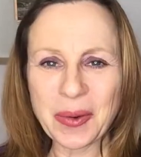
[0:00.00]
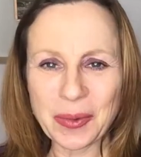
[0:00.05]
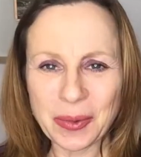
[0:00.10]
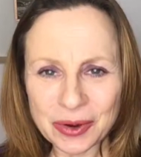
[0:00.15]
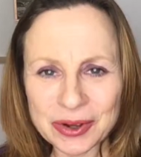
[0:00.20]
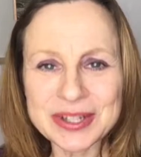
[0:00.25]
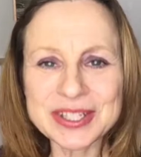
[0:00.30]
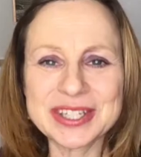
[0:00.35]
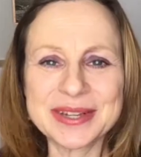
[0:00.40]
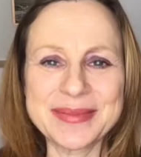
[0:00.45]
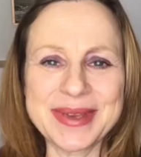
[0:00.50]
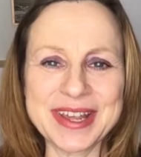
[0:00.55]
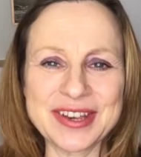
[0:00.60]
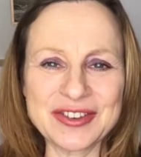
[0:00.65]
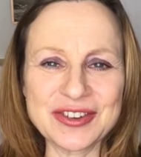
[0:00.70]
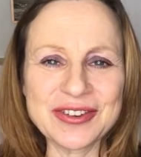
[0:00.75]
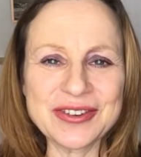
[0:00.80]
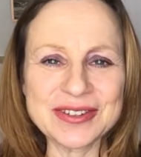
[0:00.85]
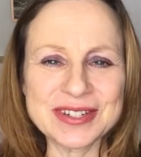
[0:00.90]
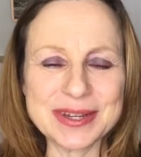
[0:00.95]
What to
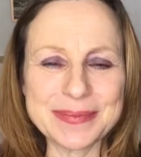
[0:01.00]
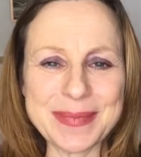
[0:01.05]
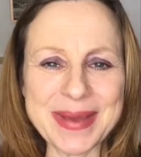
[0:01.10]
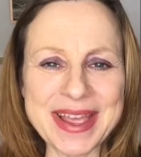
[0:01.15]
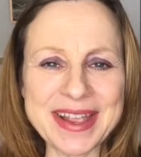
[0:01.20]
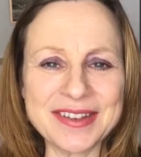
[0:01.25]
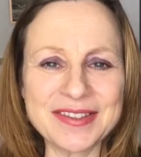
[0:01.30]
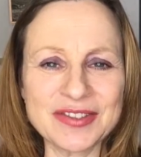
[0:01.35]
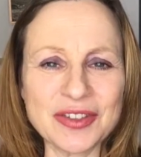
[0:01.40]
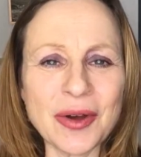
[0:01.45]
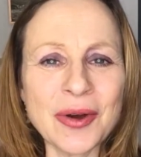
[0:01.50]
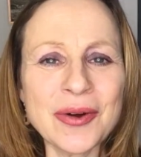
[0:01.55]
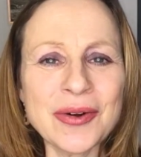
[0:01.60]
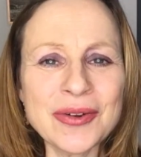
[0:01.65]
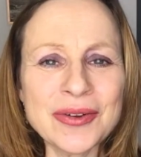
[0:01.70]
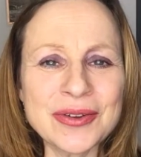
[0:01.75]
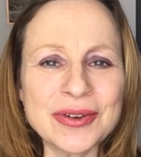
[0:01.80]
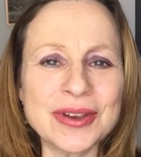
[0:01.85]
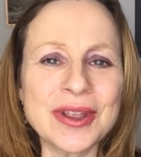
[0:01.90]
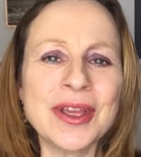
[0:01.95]
measure depends
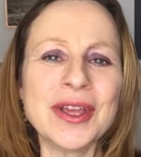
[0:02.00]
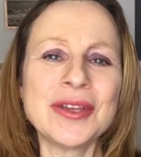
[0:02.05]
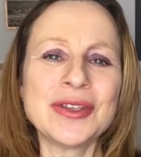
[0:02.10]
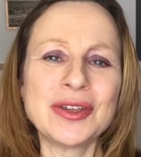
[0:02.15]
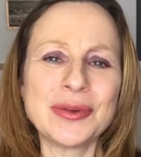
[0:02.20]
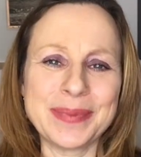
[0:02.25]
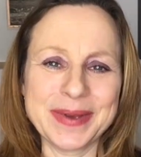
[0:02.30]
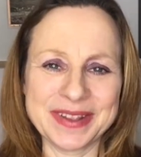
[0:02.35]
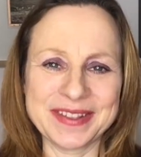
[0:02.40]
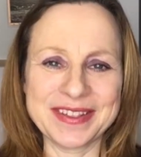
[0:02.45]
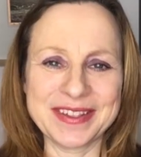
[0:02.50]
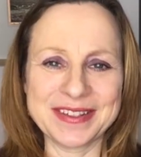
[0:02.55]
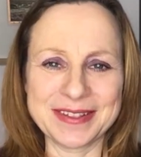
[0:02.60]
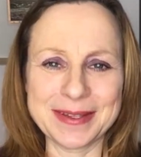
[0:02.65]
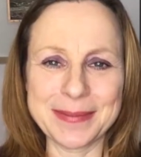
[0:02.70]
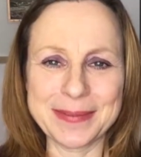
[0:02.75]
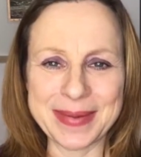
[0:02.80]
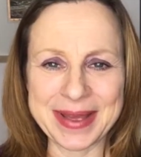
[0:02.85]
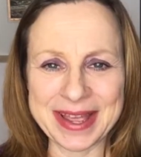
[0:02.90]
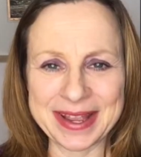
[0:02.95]
on your business
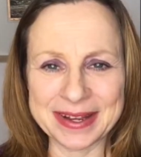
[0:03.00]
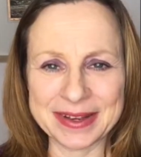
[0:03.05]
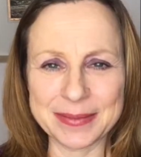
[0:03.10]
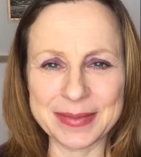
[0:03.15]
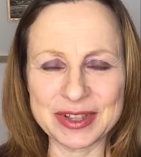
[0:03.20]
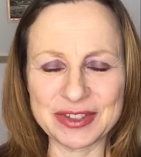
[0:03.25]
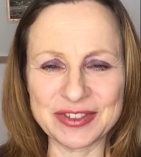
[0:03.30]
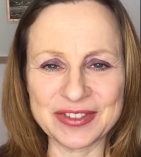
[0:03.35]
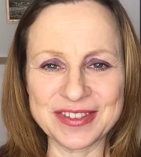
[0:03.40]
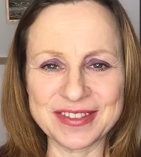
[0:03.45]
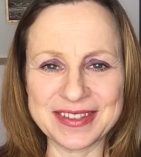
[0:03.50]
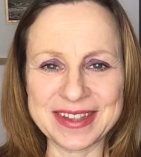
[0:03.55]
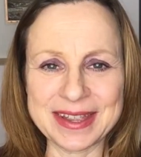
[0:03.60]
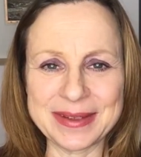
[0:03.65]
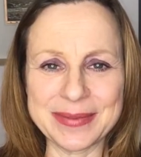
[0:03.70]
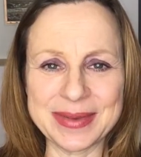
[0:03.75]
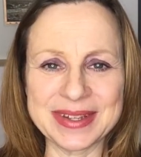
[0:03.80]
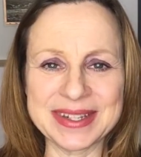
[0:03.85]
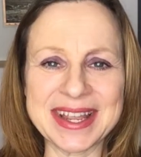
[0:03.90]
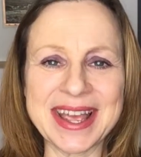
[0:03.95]
impact mission
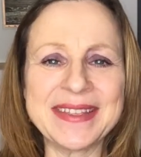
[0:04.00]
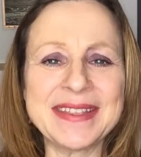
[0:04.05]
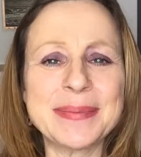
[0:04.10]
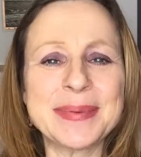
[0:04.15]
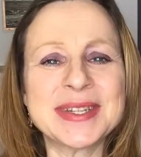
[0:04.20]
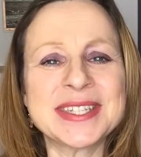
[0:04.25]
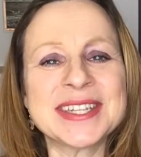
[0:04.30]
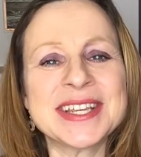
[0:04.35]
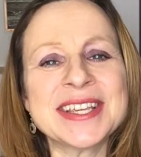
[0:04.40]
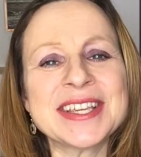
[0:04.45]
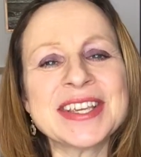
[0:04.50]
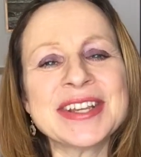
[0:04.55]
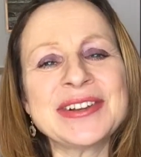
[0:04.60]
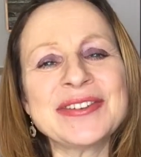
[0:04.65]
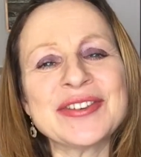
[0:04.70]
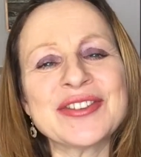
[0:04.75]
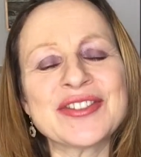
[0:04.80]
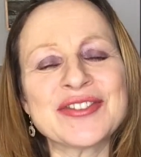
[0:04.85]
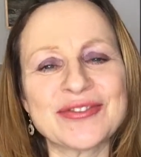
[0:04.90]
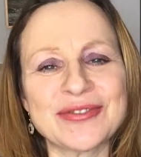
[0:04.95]
statement and the particular
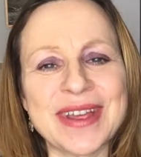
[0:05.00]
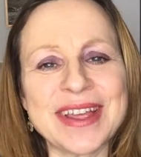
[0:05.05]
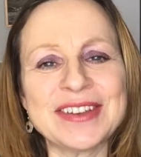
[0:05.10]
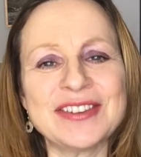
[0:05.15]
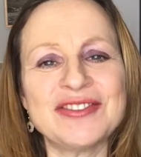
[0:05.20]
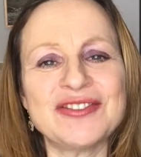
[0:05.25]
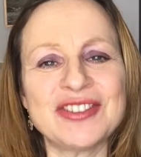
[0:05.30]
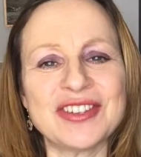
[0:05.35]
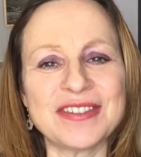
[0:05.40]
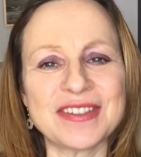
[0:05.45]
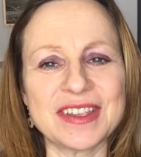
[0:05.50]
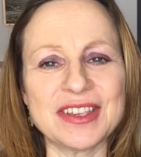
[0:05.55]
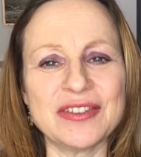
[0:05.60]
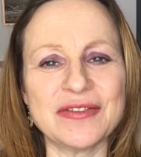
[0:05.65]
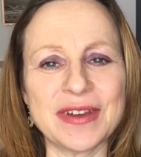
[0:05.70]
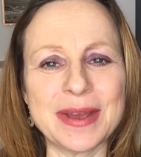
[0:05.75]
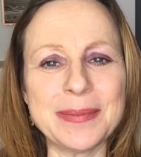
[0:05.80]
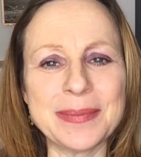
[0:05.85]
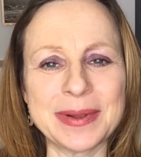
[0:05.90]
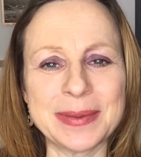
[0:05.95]
strategies that
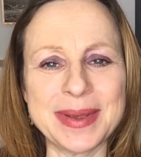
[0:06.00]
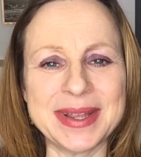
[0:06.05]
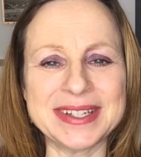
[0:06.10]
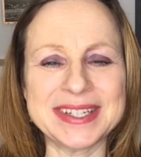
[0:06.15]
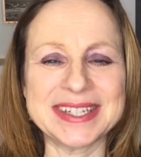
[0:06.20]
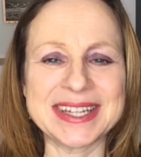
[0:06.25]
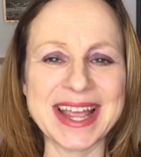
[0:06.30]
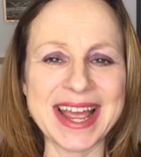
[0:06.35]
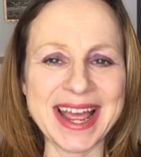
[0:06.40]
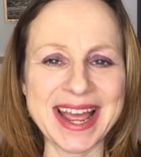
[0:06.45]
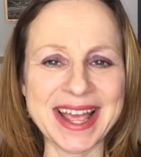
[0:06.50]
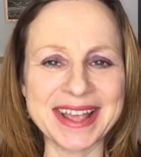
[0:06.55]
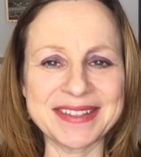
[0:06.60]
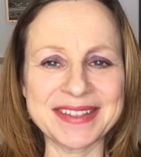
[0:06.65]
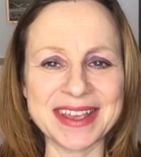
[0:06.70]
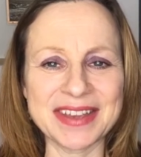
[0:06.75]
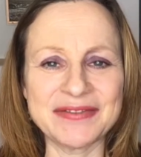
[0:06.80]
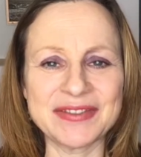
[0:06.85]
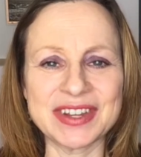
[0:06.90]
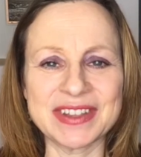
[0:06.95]
you've implemented, as
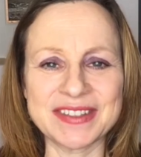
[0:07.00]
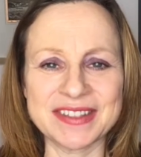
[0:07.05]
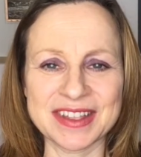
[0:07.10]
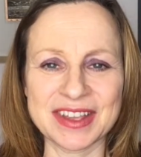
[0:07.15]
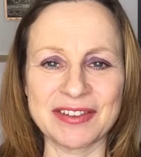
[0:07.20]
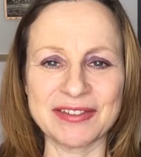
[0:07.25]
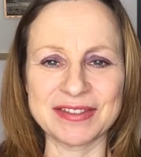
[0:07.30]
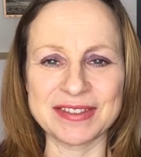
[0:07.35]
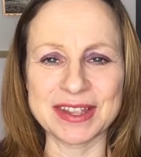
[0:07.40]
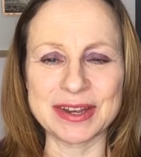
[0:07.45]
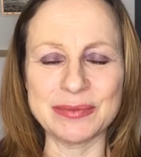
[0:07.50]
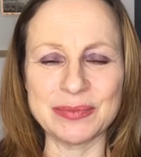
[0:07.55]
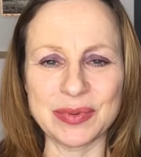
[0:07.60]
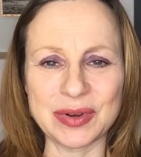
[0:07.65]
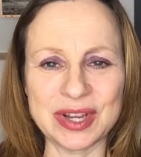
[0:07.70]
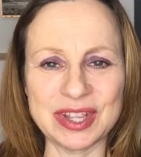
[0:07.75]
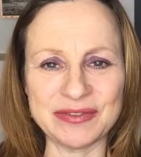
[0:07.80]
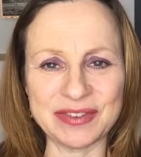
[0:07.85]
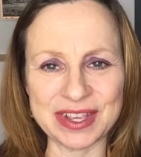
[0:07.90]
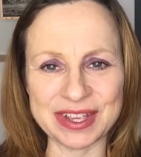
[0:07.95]
I've discussed in
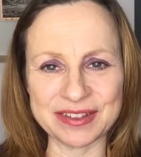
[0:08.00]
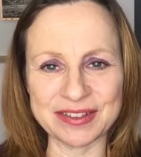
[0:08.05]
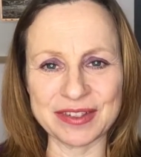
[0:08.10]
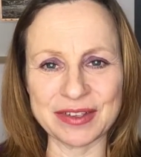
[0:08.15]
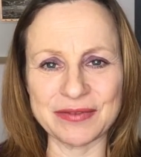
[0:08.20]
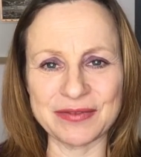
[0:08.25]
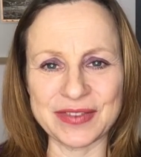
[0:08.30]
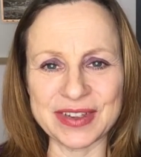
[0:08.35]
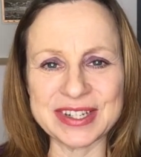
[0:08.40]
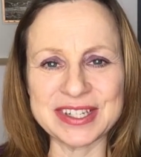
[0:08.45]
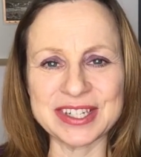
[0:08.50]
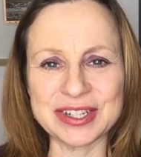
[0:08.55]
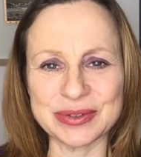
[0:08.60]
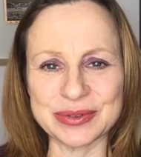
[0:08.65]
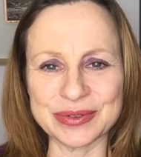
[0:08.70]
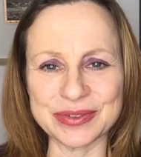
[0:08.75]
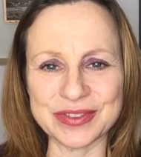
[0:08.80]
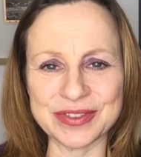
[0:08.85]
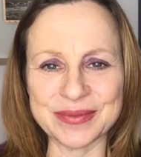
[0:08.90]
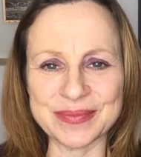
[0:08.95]
previous
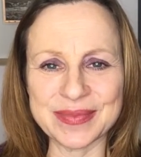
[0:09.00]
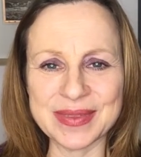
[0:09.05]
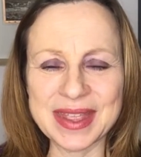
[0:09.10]
videos.